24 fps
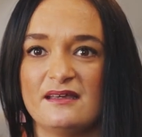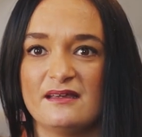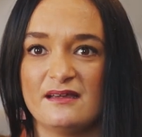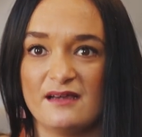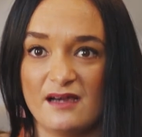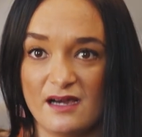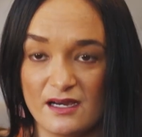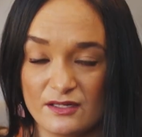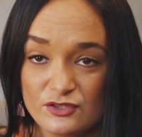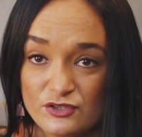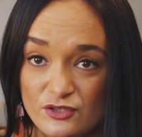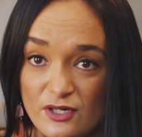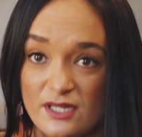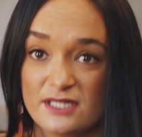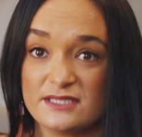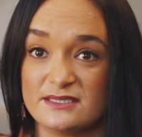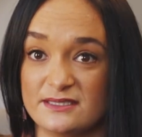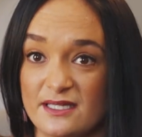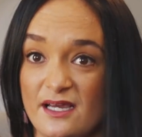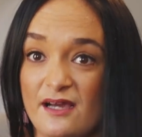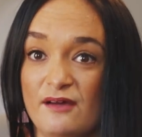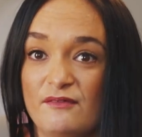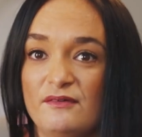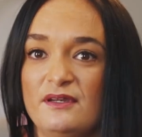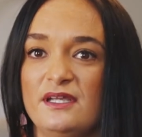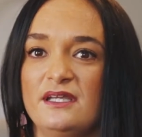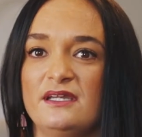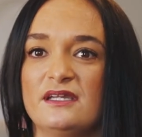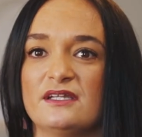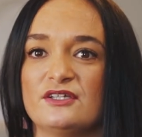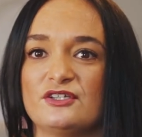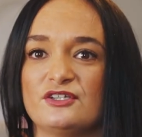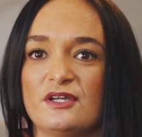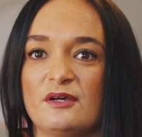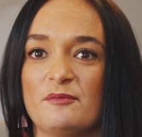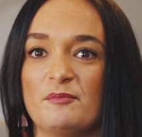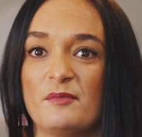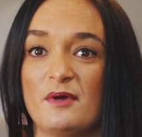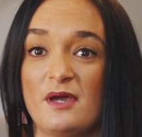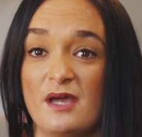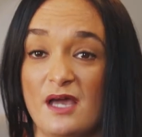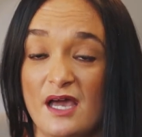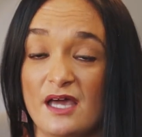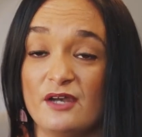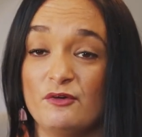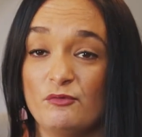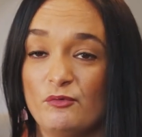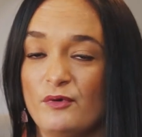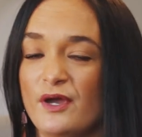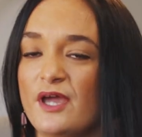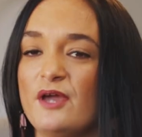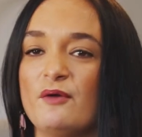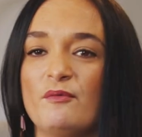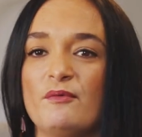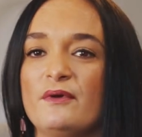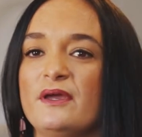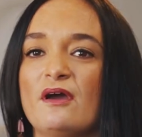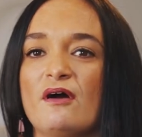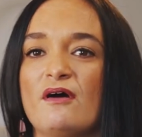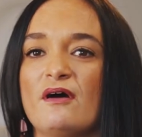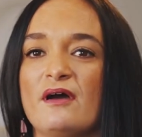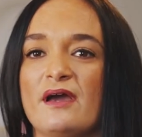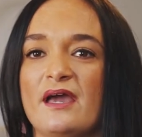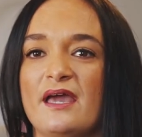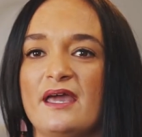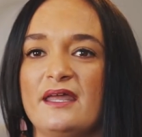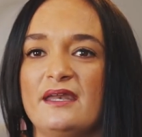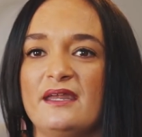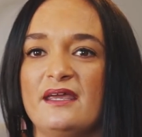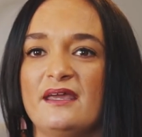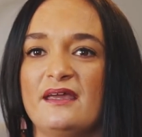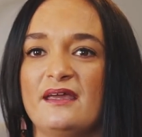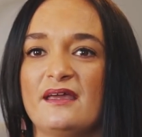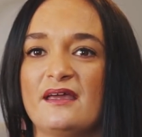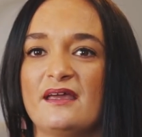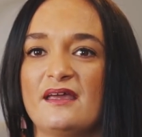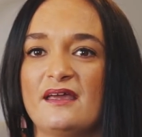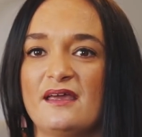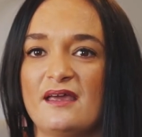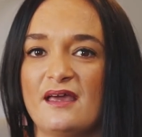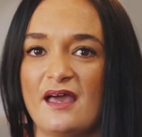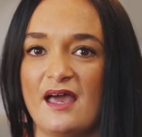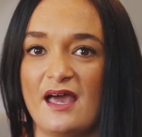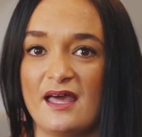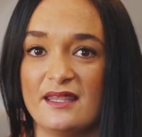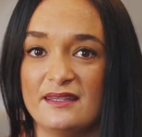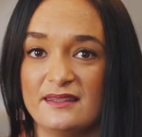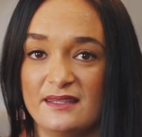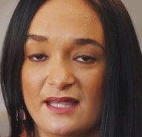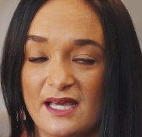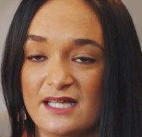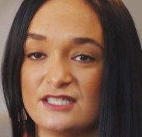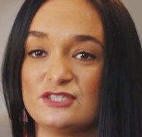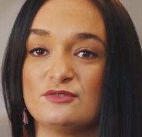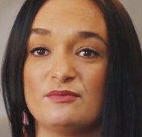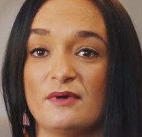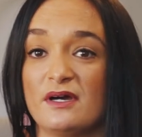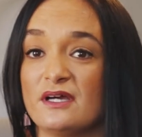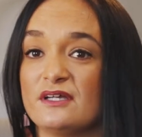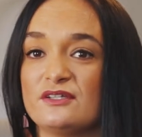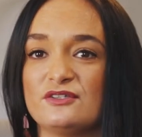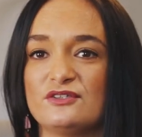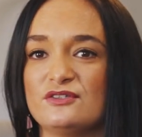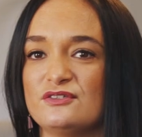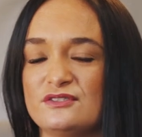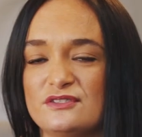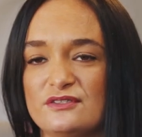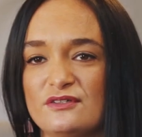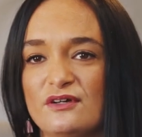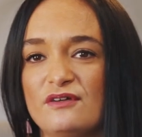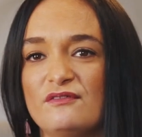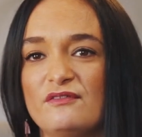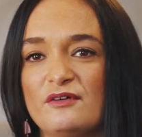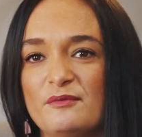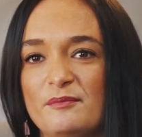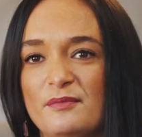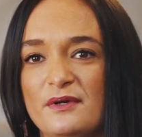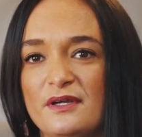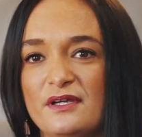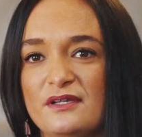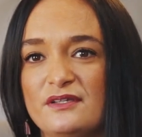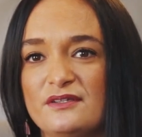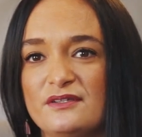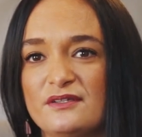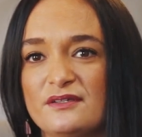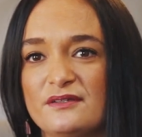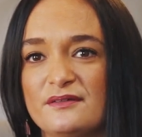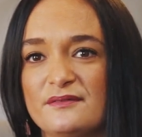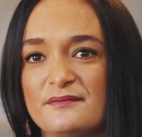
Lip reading: I trust our leadership and where we are heading, and that's why I choose SilverBridge.